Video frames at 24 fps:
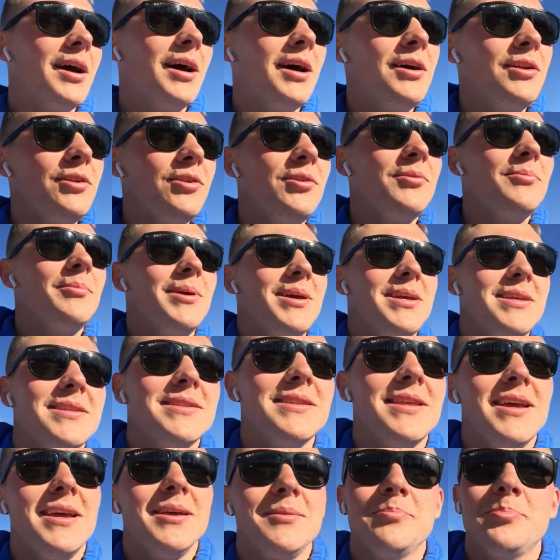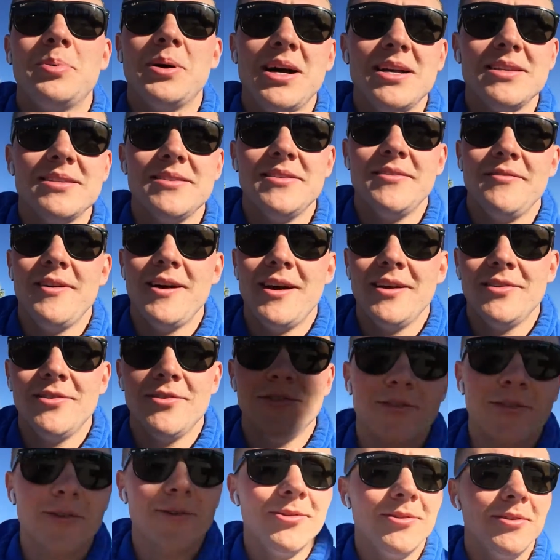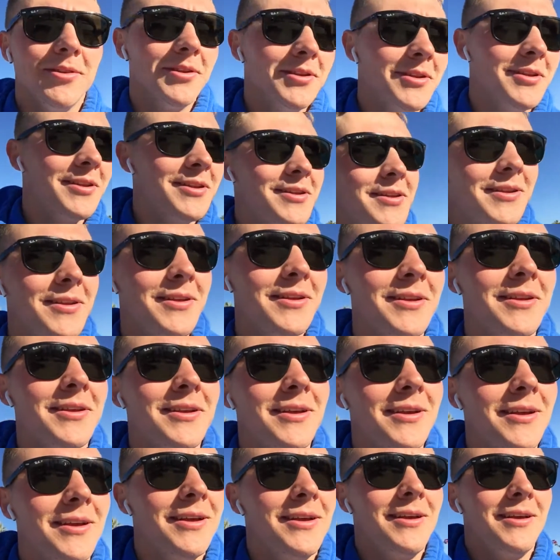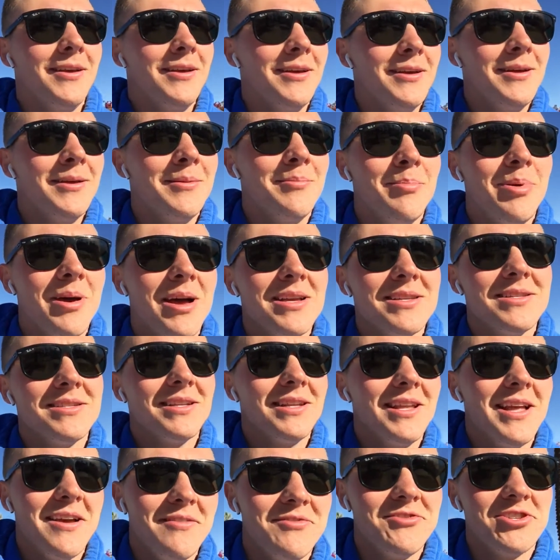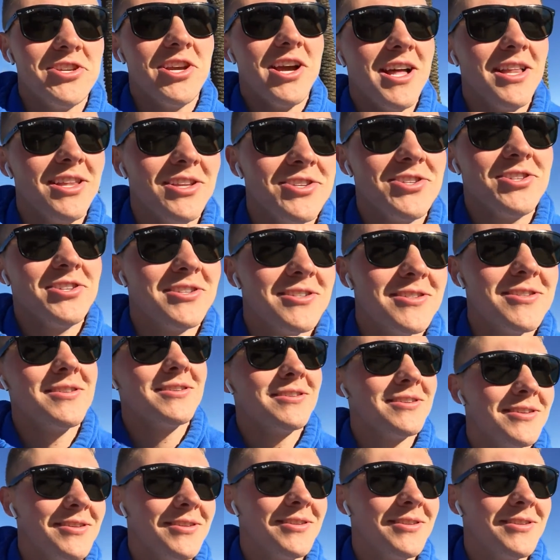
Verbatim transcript: how do you maintain positive attitude past the life challenges?